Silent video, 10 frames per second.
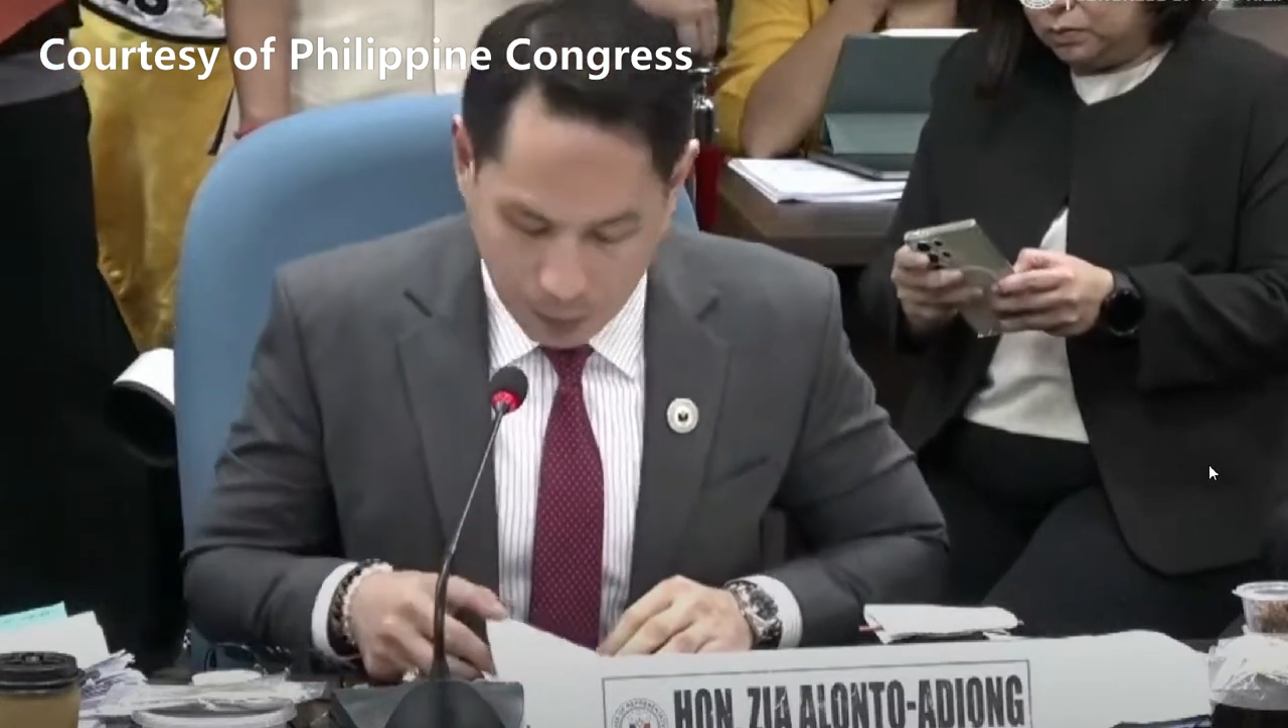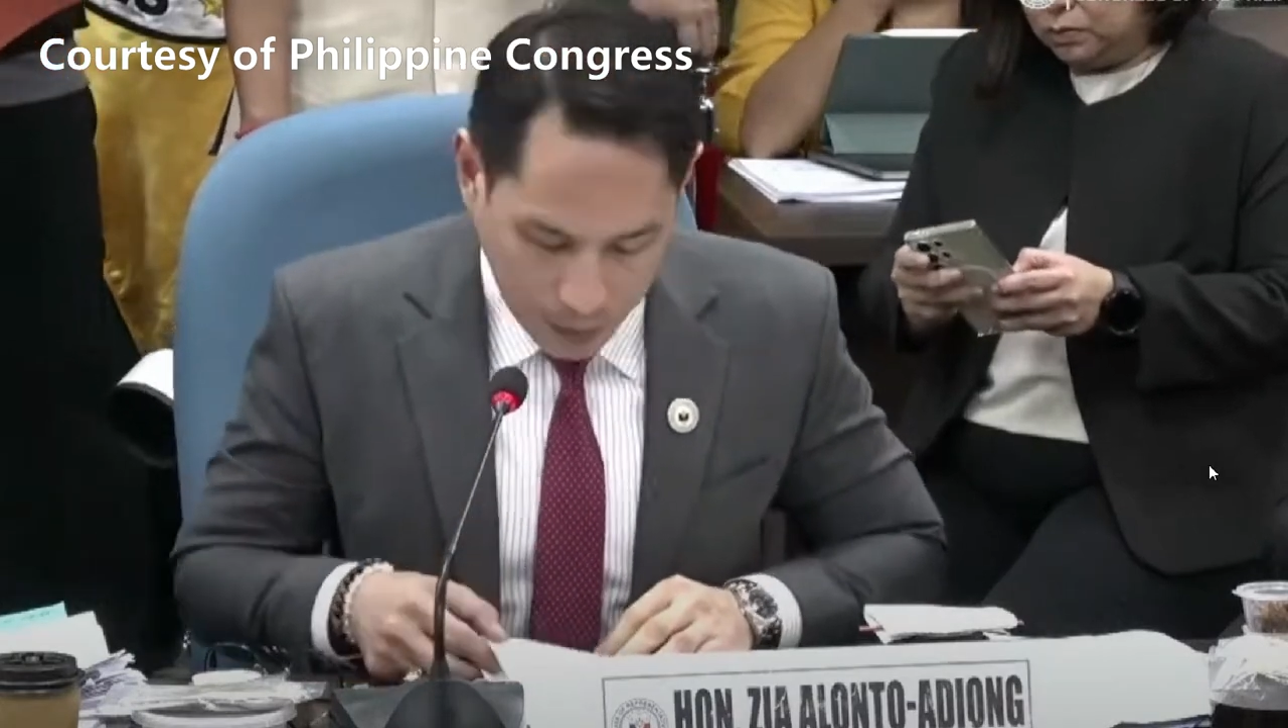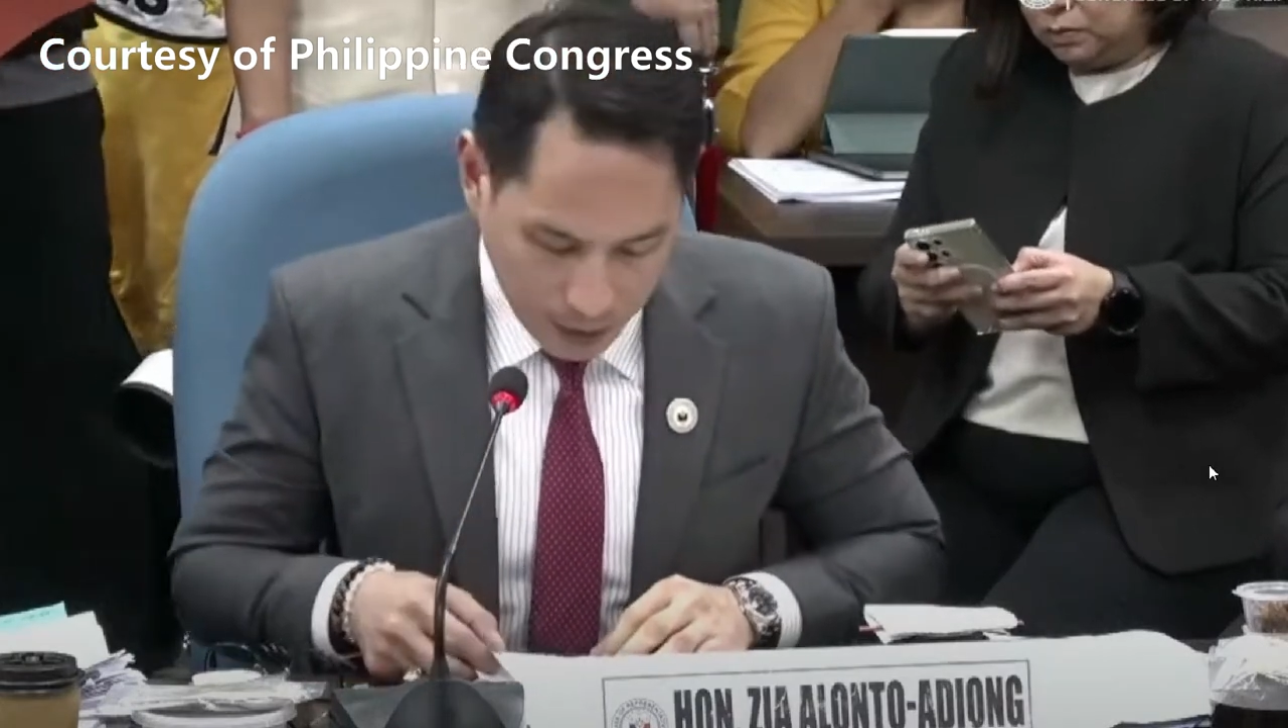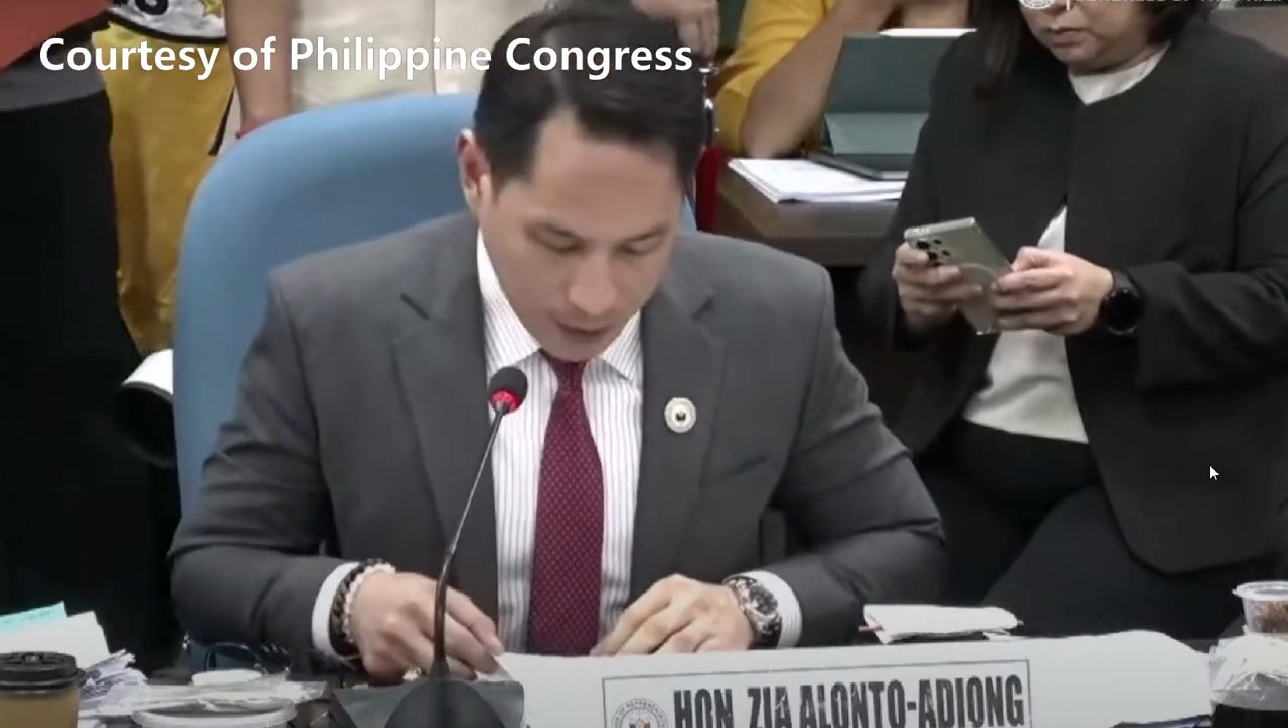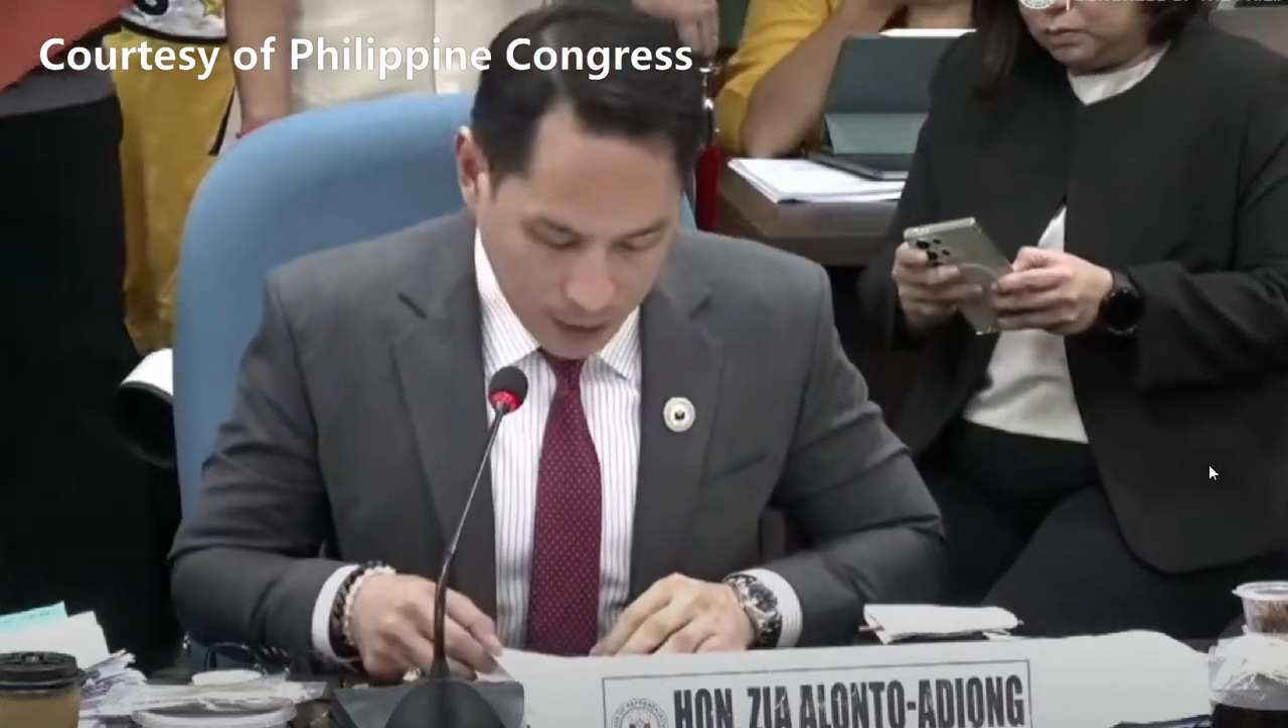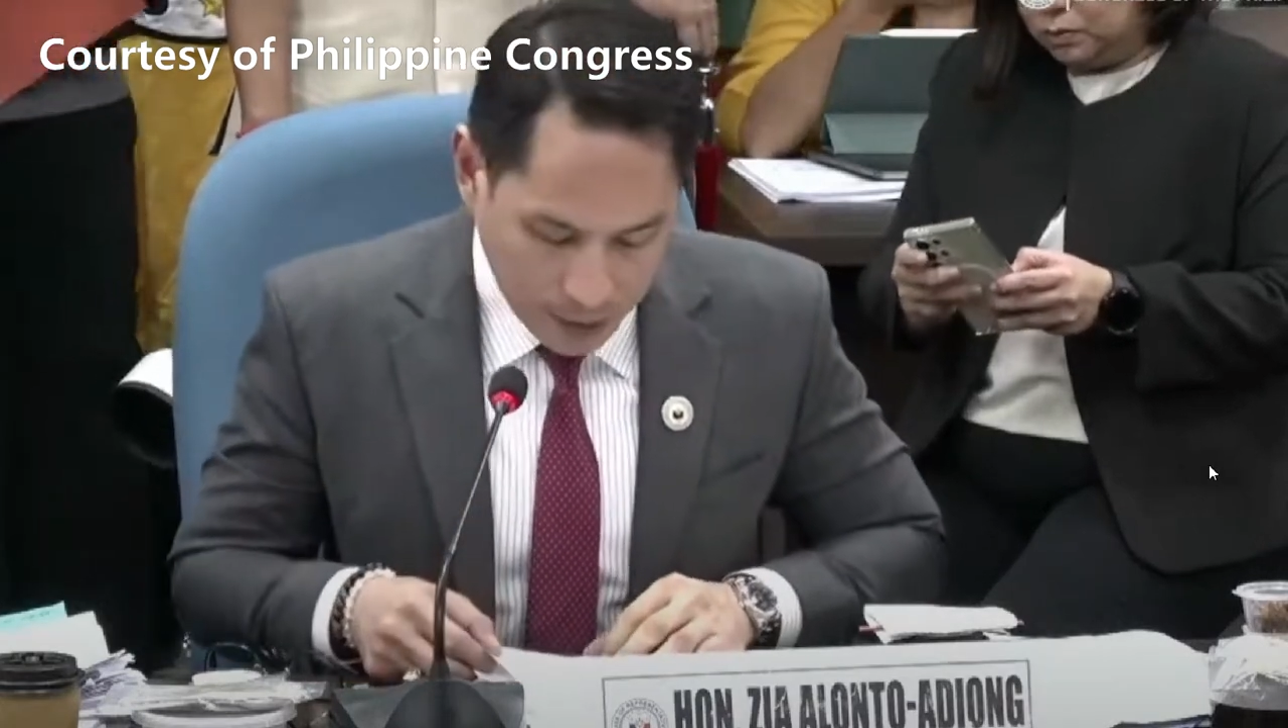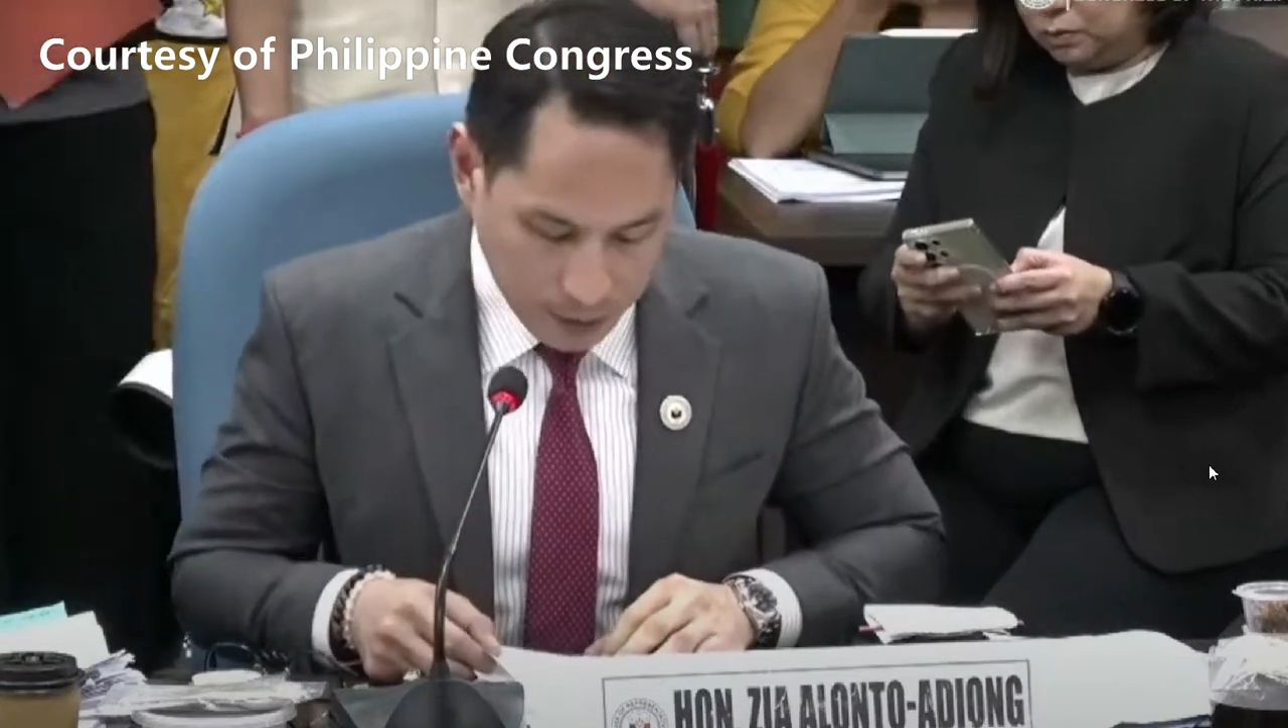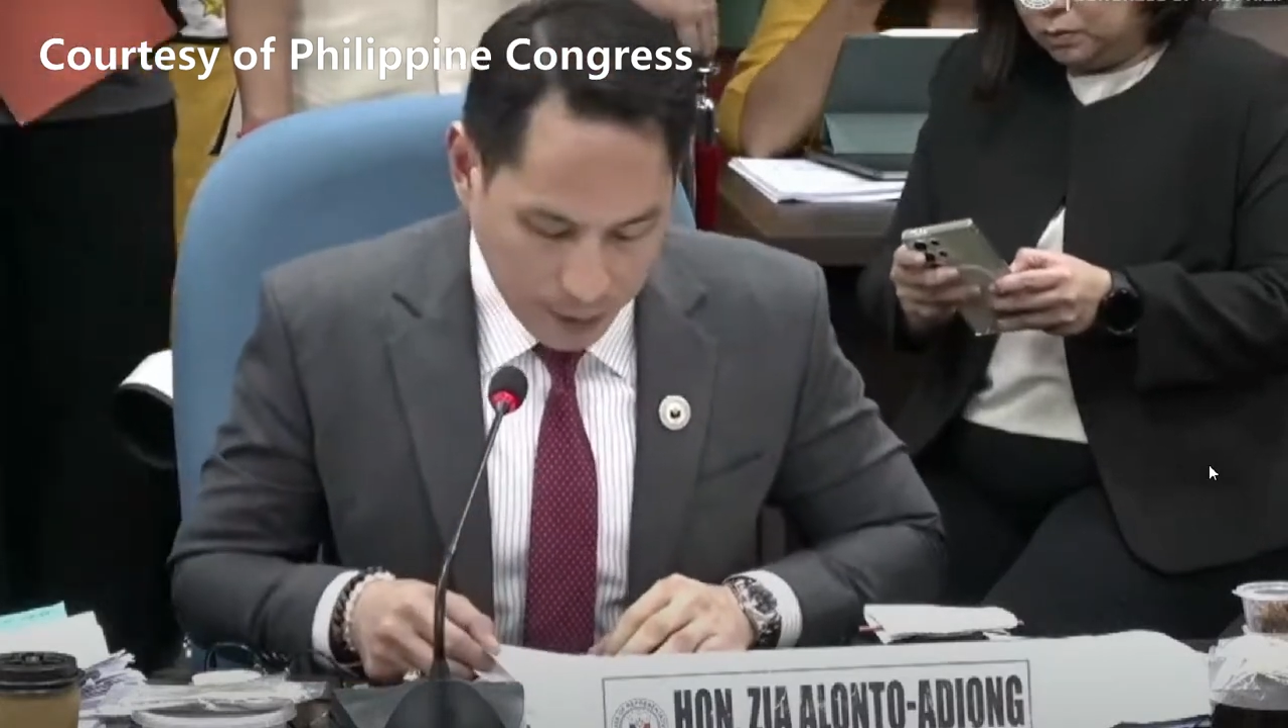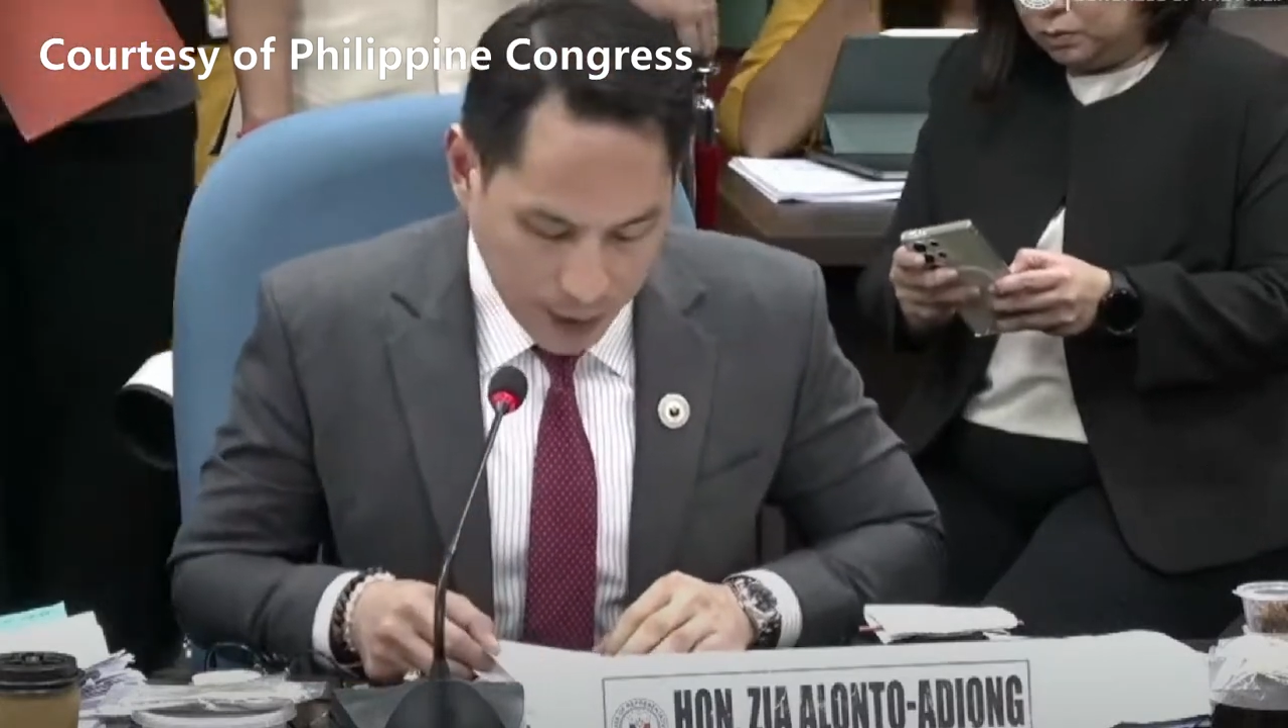President's